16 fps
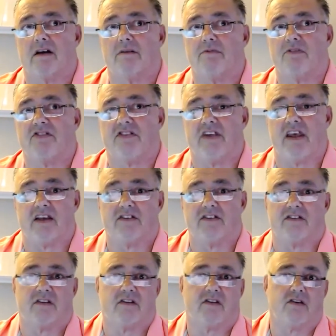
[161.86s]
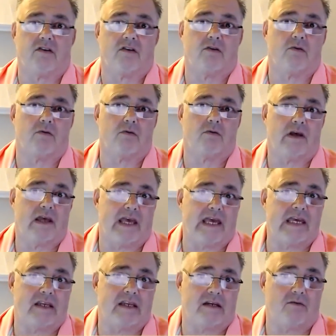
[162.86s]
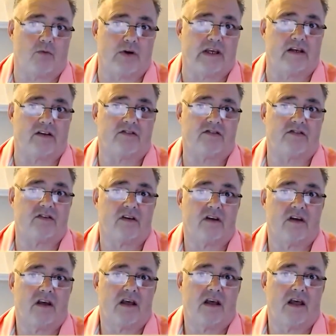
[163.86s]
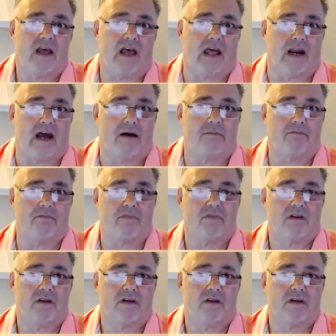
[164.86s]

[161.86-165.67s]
6 to 8 weeks, and I'm